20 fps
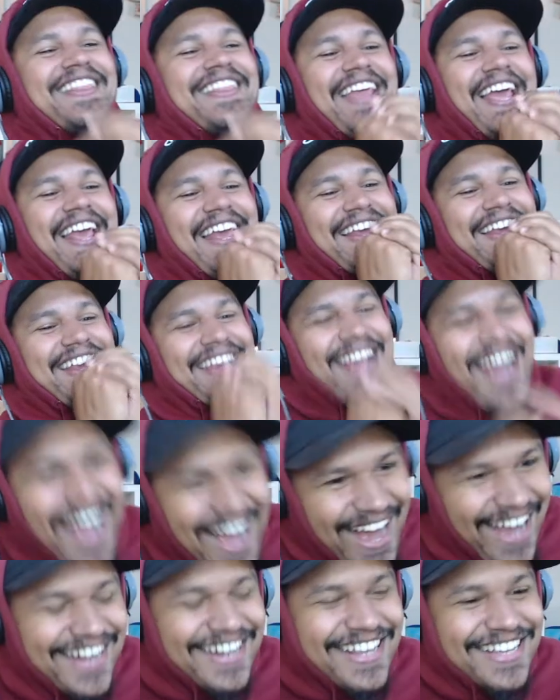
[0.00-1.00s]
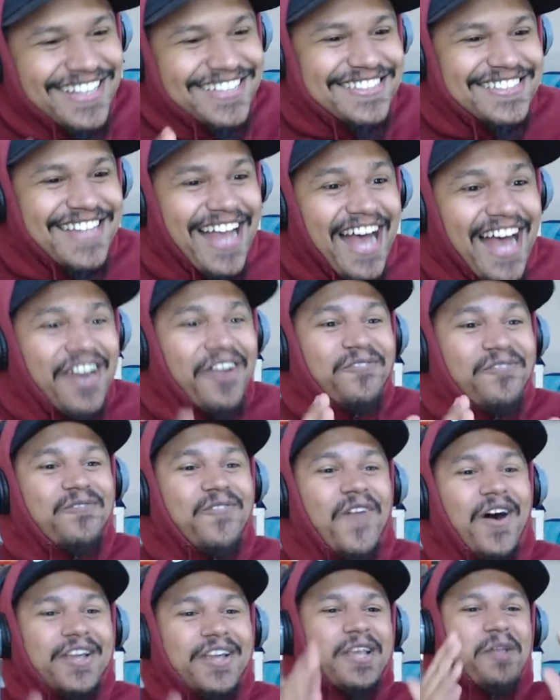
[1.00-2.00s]
thank God it's not a
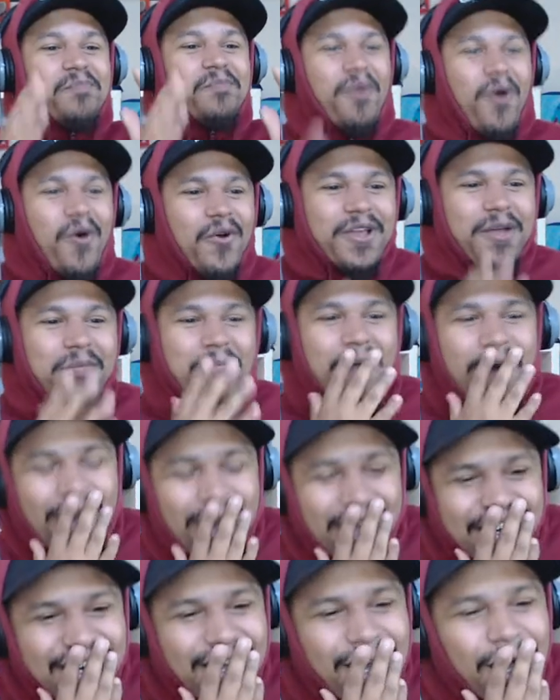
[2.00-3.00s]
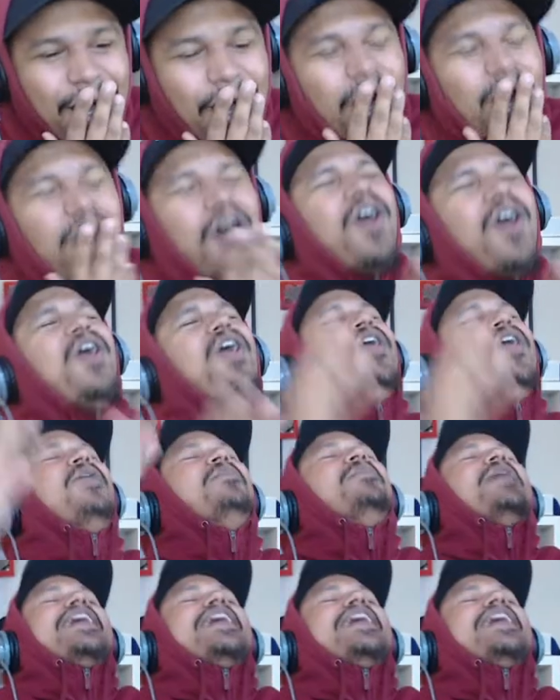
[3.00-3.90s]
fucking Pokemon! Oh my